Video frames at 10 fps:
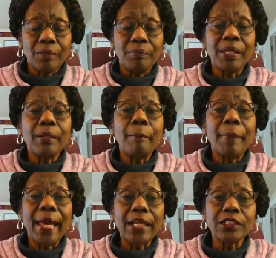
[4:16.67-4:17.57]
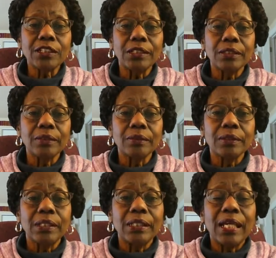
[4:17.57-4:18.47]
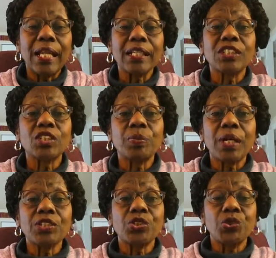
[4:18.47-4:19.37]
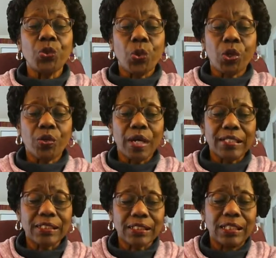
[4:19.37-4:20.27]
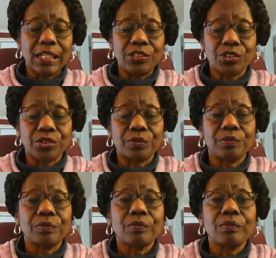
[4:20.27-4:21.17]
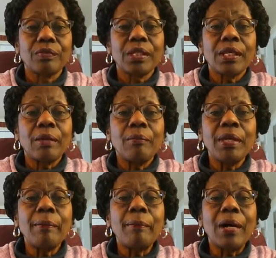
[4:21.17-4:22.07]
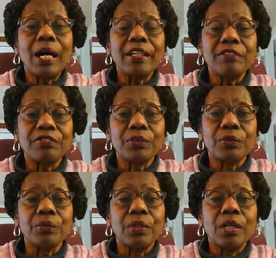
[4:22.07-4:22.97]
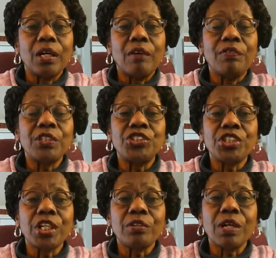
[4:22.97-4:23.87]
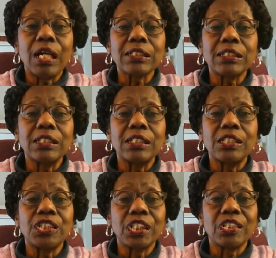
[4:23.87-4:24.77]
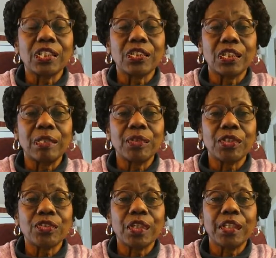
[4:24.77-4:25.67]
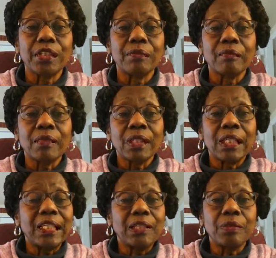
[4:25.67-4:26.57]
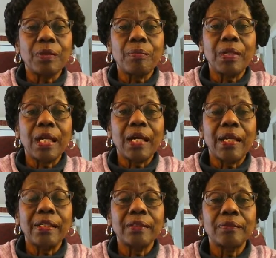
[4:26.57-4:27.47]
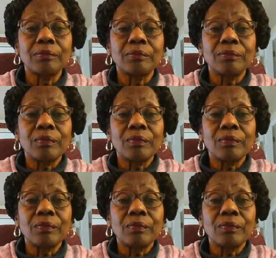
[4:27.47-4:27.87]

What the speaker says: Be compassionate and express your Christ nature. Be mindful of the generosity that Jesus demonstrated. He healed the blind,